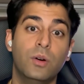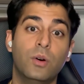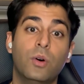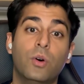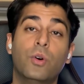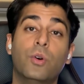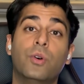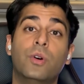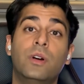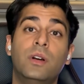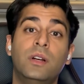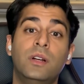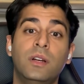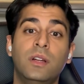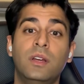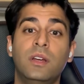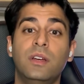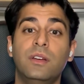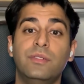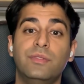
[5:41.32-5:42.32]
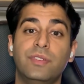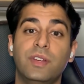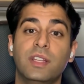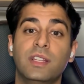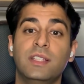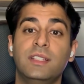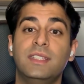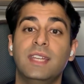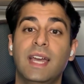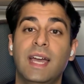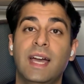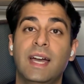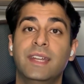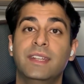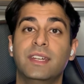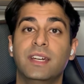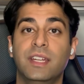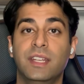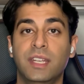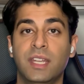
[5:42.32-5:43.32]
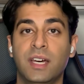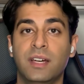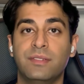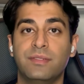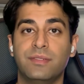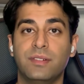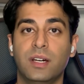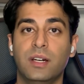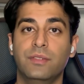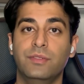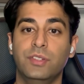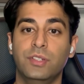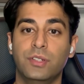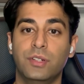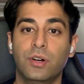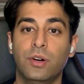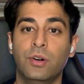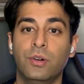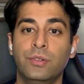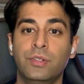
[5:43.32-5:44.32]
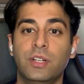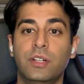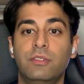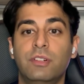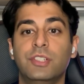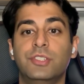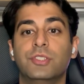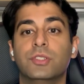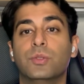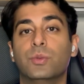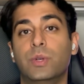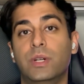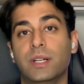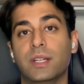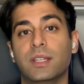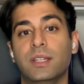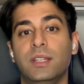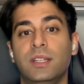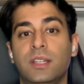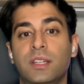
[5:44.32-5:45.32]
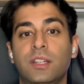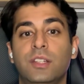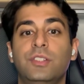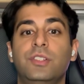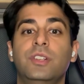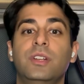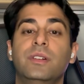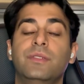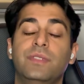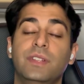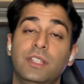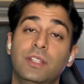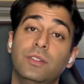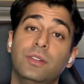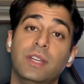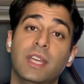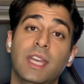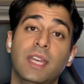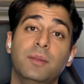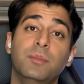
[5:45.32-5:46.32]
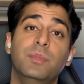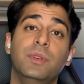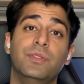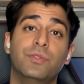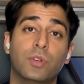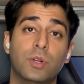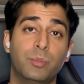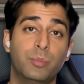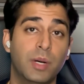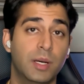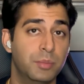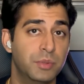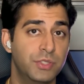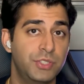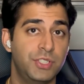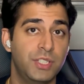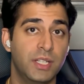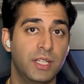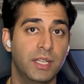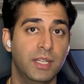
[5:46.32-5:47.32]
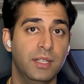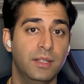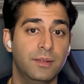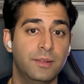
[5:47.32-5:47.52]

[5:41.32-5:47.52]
or failing to add enough of your own original work to your video game before publishing it.